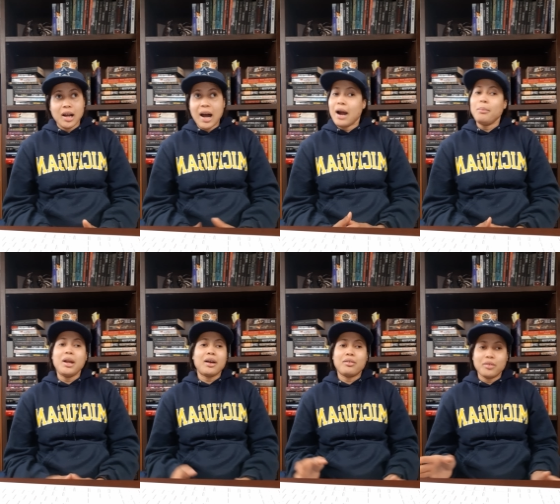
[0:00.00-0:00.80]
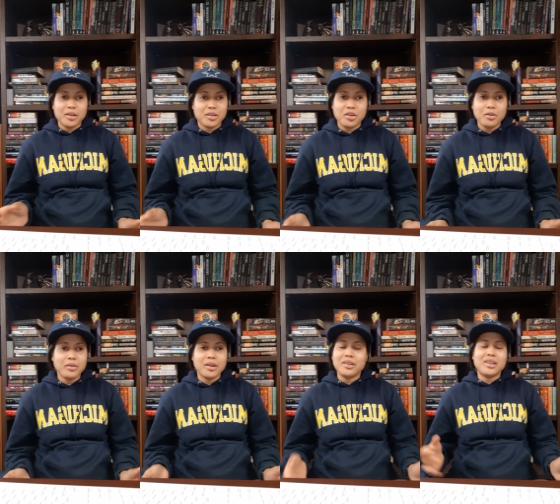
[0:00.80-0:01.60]
I'm not going to
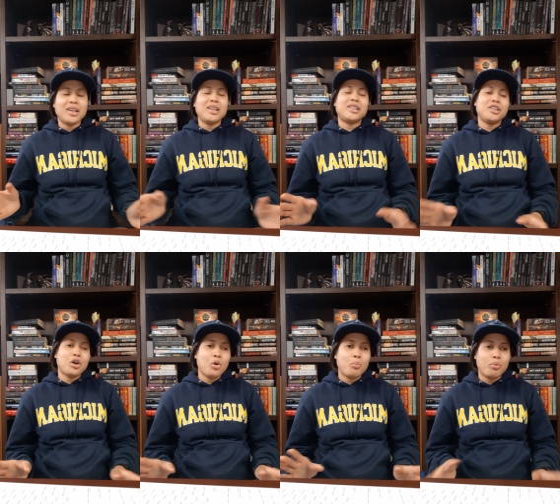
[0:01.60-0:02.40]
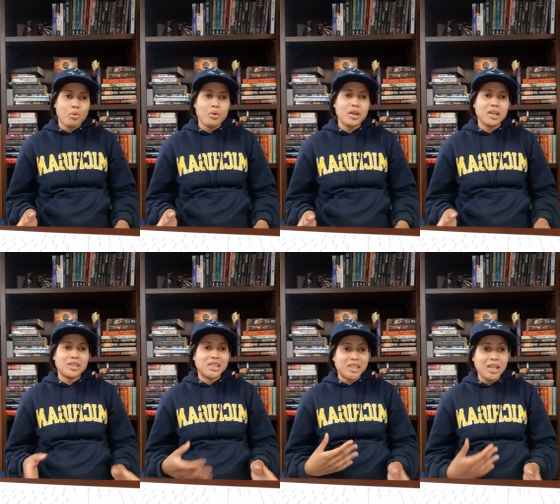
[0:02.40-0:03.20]
care. It's no point of
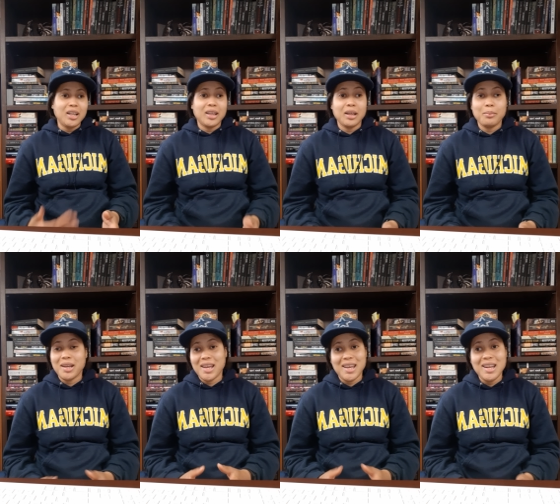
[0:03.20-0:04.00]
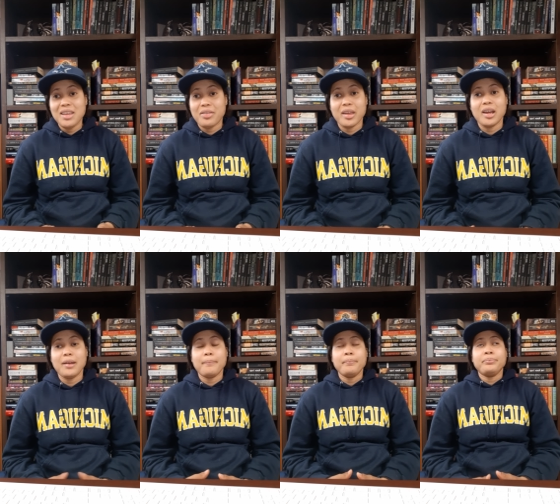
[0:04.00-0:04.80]
sending them anything.